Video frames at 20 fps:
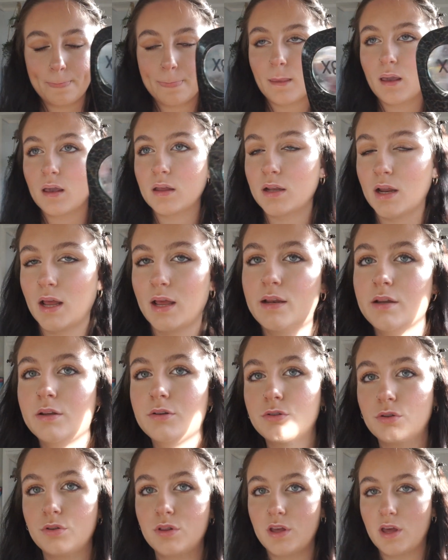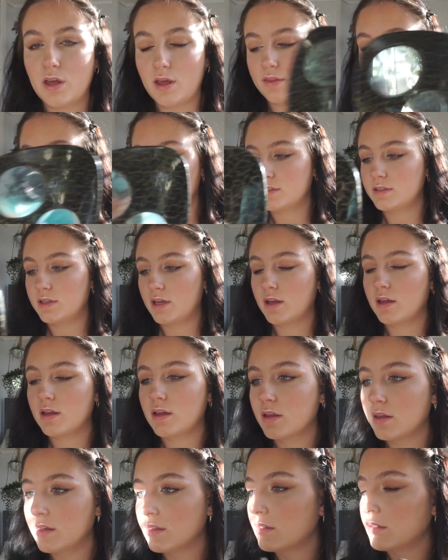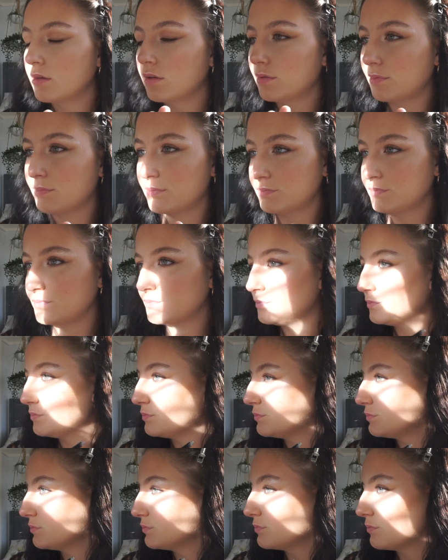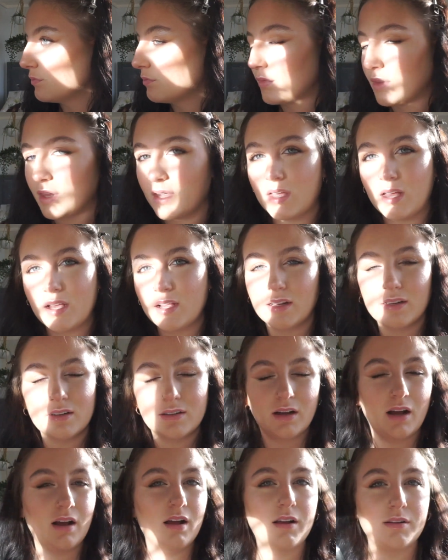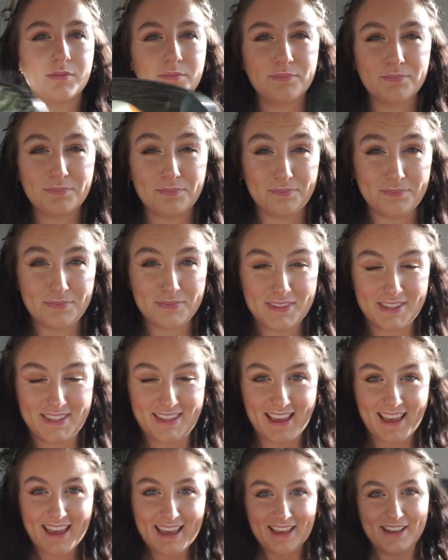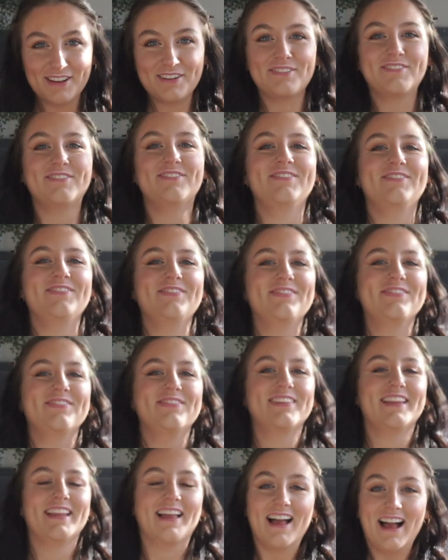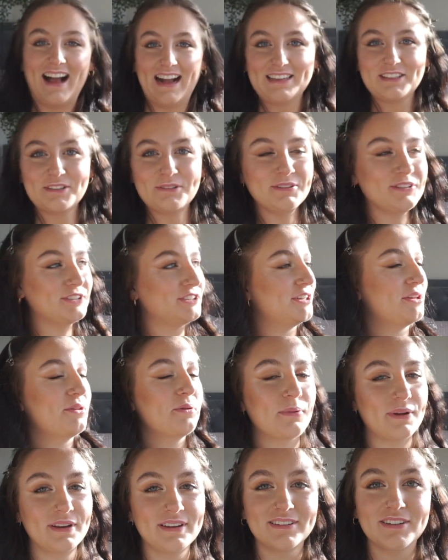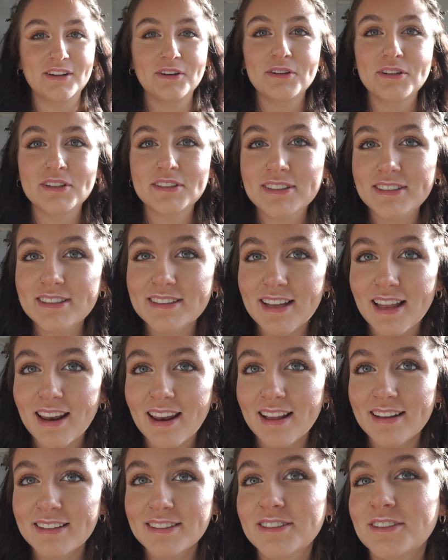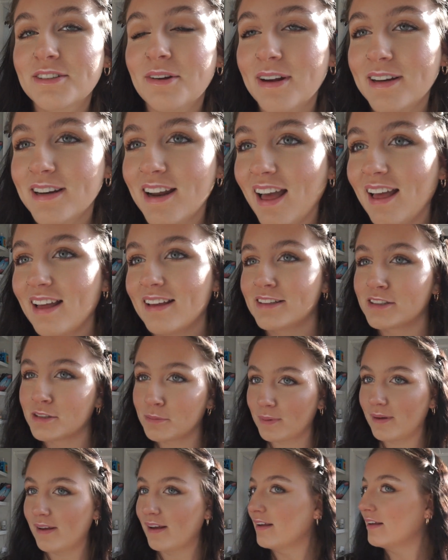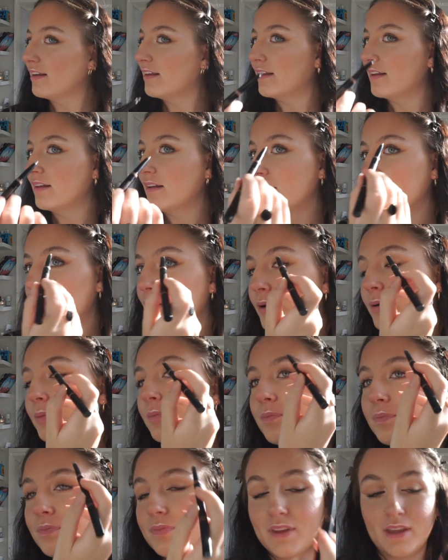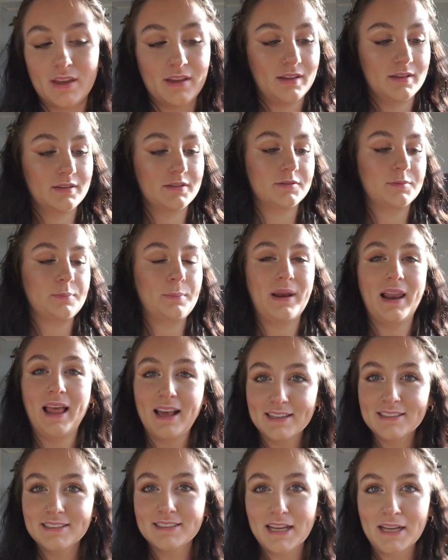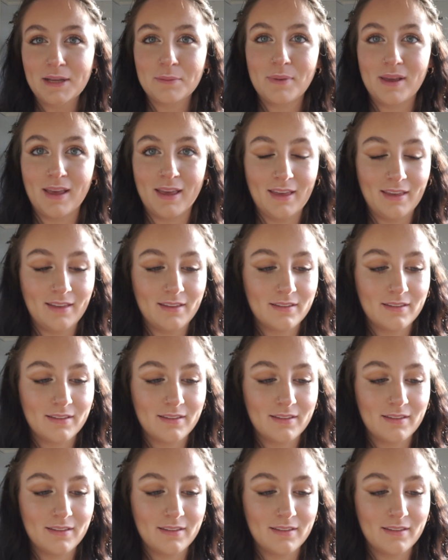And then do the other side. I can't see. I don't want to shut the window because the sunlight's quite nice, but it's blinding me.